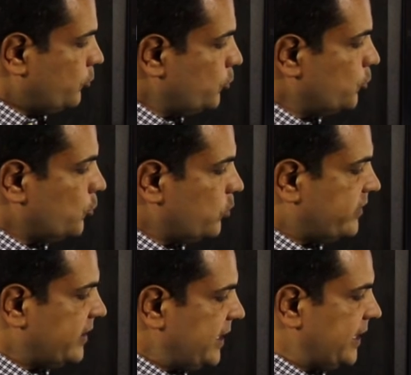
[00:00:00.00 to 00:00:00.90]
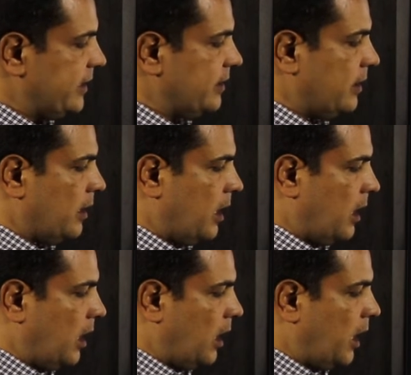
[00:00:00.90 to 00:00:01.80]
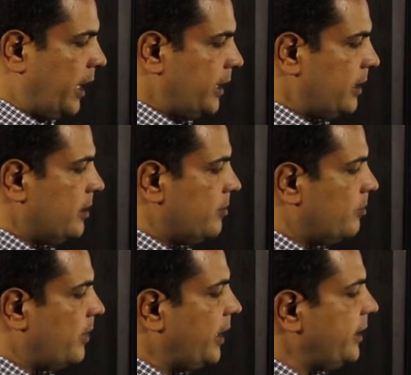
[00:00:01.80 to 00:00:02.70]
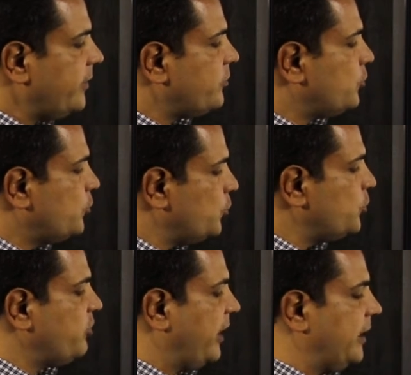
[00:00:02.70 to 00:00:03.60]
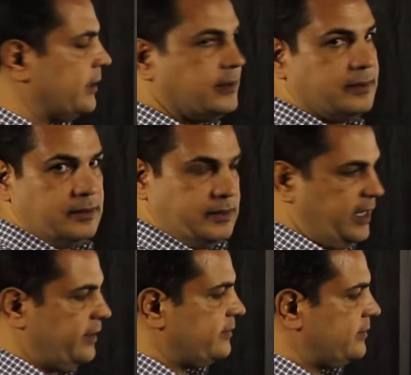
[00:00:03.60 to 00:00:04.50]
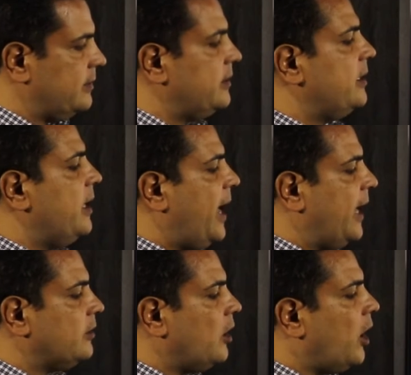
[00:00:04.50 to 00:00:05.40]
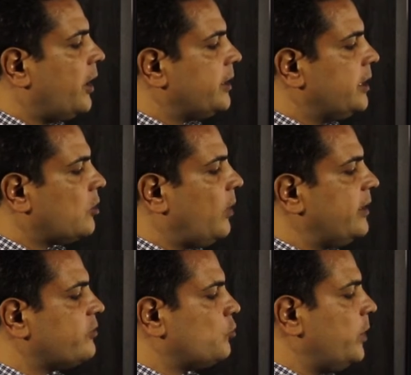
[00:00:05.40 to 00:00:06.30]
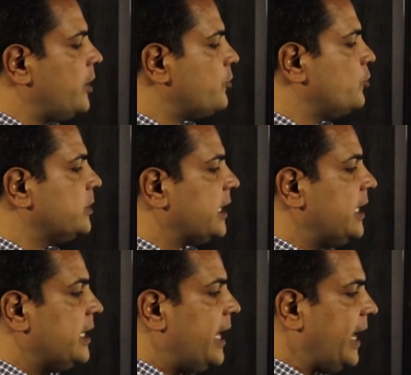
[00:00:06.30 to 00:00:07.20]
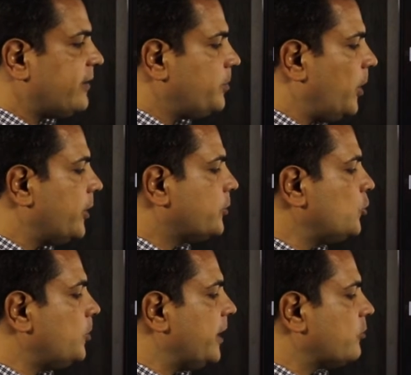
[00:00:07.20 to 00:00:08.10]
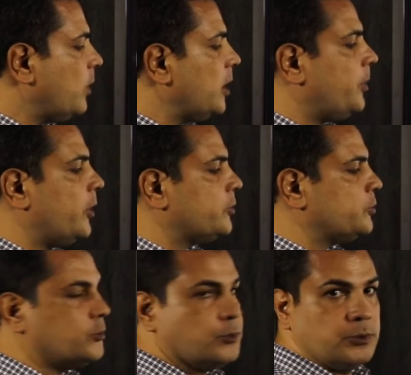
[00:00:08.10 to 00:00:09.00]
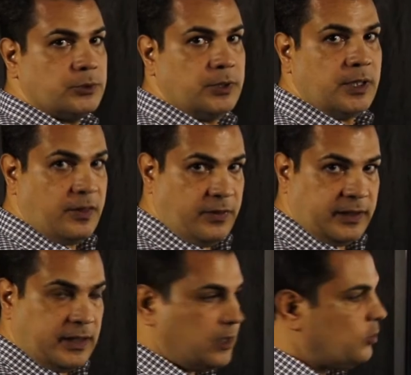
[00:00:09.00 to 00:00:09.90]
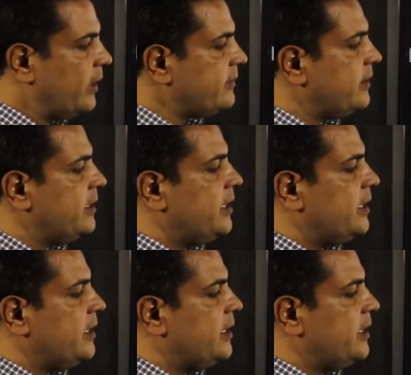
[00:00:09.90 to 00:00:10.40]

2 root 3 I minus 2j. Yes, and R equals square root x power 2 plus y power 2. That equals